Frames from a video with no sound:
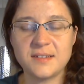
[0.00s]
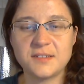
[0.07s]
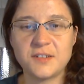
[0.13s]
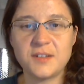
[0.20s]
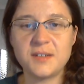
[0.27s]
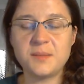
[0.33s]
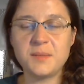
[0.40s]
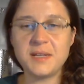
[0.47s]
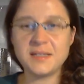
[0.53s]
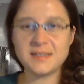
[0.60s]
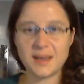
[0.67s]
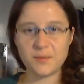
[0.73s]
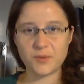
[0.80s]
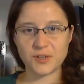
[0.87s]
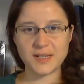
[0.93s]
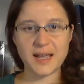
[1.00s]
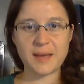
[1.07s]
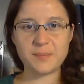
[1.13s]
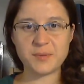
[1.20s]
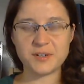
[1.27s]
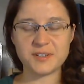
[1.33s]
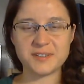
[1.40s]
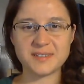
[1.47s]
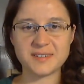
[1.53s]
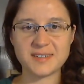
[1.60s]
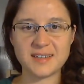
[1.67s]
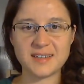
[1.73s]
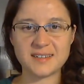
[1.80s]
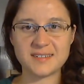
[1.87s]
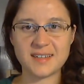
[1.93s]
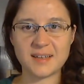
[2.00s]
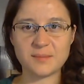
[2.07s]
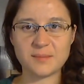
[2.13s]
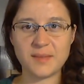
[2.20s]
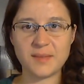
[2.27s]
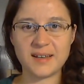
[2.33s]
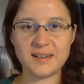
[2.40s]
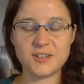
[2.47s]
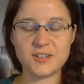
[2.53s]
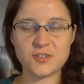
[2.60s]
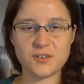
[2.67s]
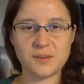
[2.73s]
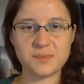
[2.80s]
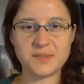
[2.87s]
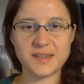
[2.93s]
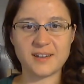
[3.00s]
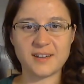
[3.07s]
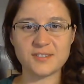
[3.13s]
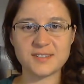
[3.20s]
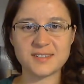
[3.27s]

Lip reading: So in the meantime, what happened is that Melanie dropped out